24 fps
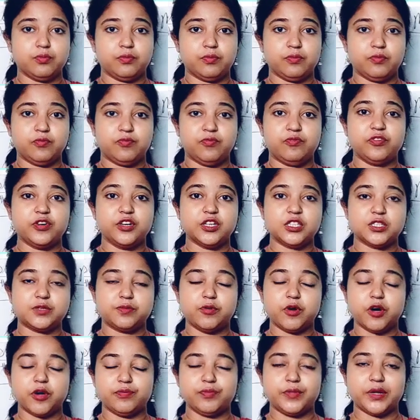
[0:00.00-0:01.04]
first
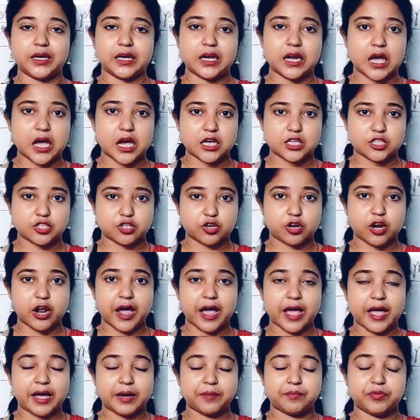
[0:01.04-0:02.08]
boy of the class, or
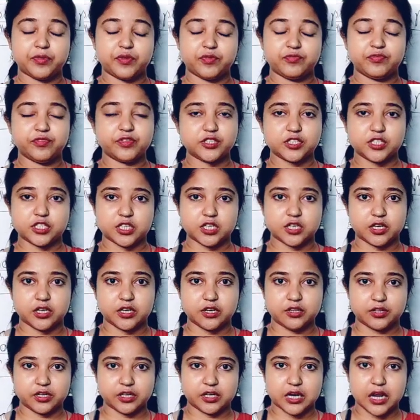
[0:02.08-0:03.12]
I am the first girl
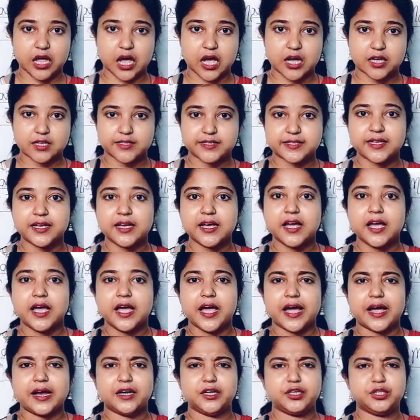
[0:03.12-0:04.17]
in the class,
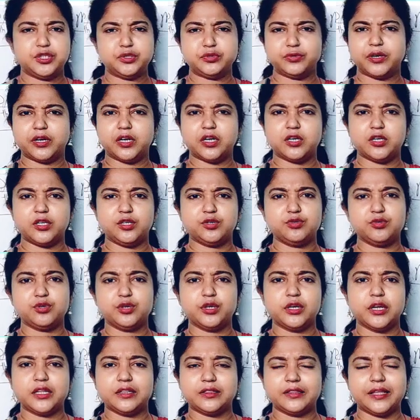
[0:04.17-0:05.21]
and you know
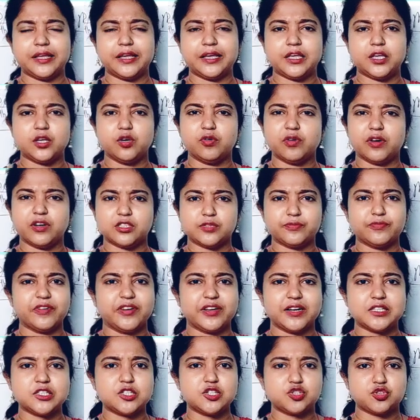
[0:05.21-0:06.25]
nothing, you are
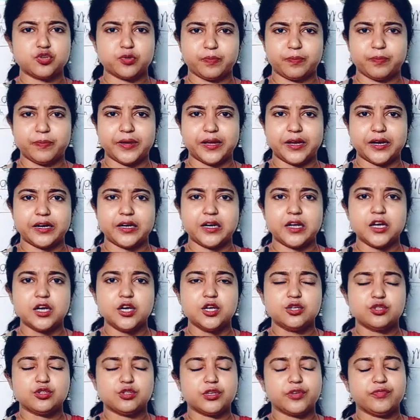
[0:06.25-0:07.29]
very stupid.
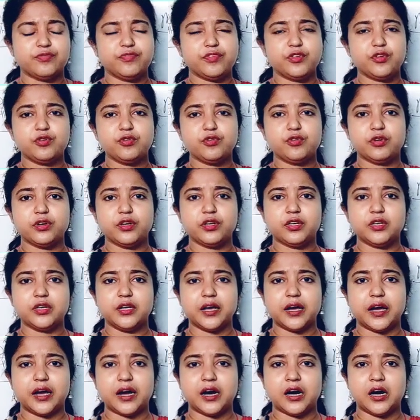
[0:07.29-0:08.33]
So if you
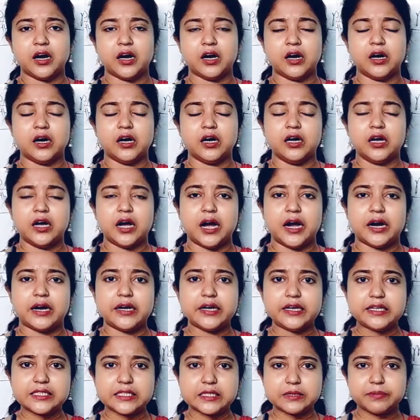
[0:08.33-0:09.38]

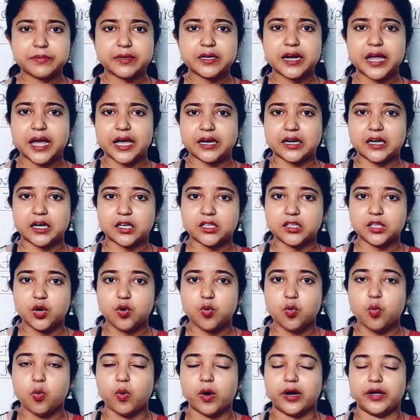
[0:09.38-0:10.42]
underestimate another
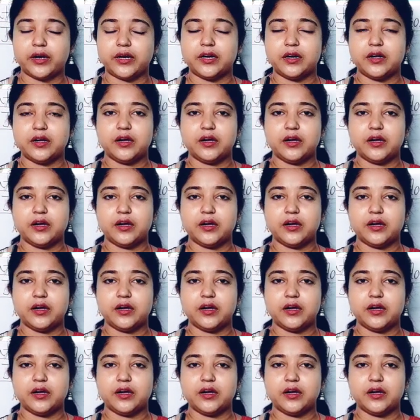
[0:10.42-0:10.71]
one,